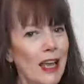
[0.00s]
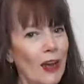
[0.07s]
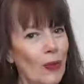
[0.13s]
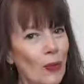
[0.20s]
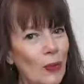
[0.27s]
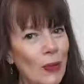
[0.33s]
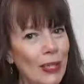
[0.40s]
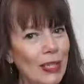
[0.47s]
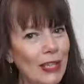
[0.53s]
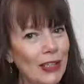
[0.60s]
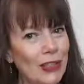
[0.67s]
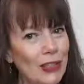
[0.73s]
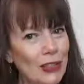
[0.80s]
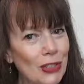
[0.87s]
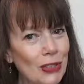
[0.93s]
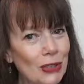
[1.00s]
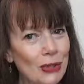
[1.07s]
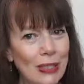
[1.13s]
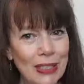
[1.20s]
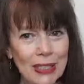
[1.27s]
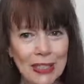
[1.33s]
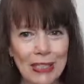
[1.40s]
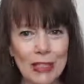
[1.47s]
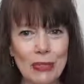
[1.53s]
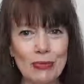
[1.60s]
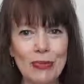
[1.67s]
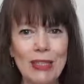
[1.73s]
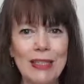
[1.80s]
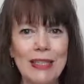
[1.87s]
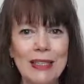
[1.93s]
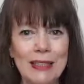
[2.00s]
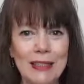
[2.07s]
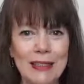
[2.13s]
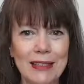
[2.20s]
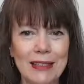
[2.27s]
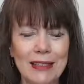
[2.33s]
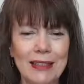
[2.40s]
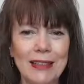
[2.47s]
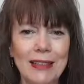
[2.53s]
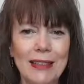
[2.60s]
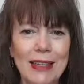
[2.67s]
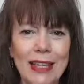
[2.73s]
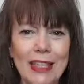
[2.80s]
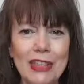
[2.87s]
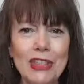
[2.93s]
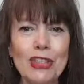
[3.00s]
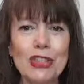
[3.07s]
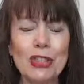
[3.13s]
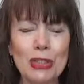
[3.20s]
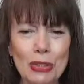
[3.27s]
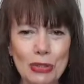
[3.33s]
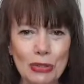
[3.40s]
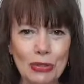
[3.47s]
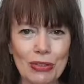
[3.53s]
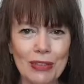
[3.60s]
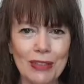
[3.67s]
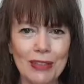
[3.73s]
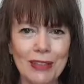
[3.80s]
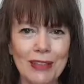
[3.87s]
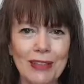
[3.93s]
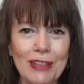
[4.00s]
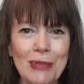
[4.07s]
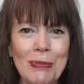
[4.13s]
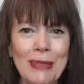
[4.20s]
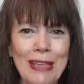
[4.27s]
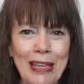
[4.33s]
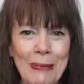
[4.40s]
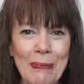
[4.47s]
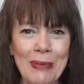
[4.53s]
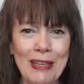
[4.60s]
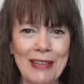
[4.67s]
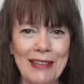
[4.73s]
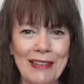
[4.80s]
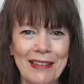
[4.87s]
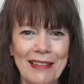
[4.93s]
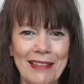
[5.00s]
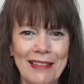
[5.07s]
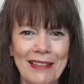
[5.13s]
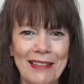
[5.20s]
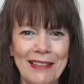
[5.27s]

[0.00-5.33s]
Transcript: And all we need to do is release it and choose to be happy.